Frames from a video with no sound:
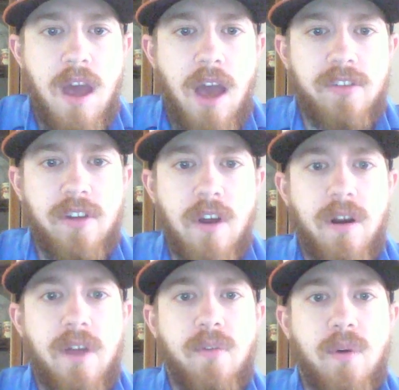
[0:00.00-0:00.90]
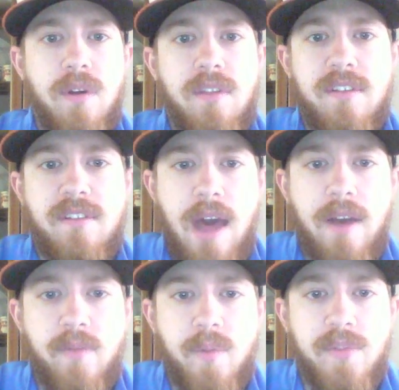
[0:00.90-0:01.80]
How's it going, everyone? This is
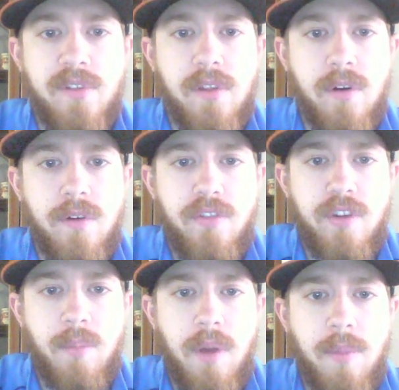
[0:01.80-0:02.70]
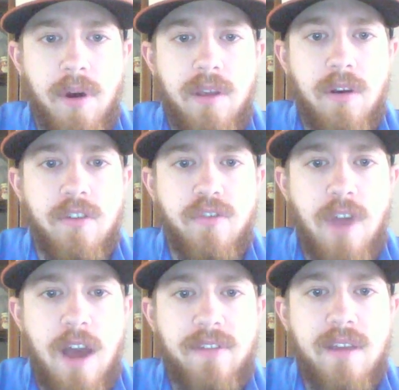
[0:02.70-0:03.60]
Adam from Slurv, ship my money on
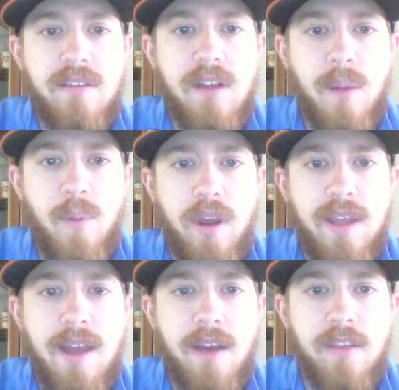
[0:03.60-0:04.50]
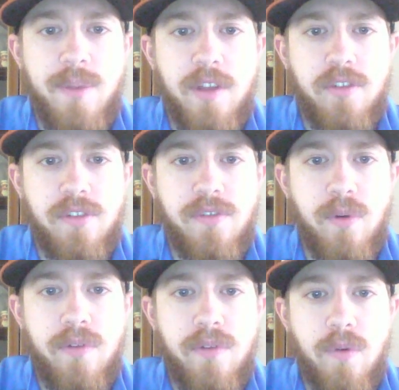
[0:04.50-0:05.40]
DraftKings, and I'll be breaking down the pitchers
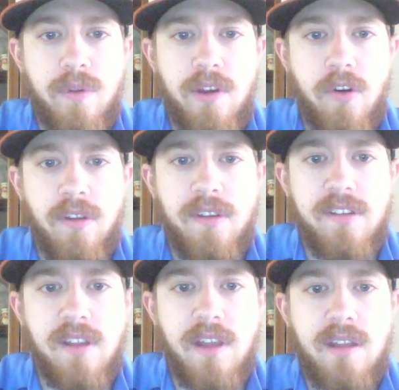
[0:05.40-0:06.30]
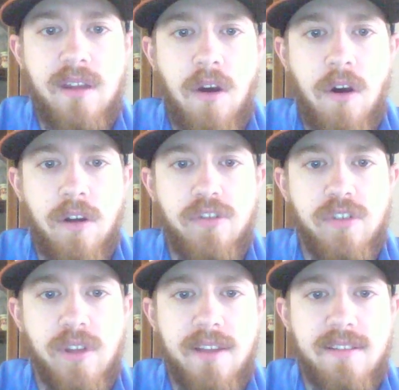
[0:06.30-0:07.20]
for you for the early slate on
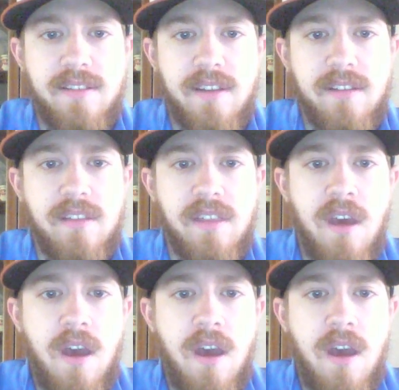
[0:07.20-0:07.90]
July 6th.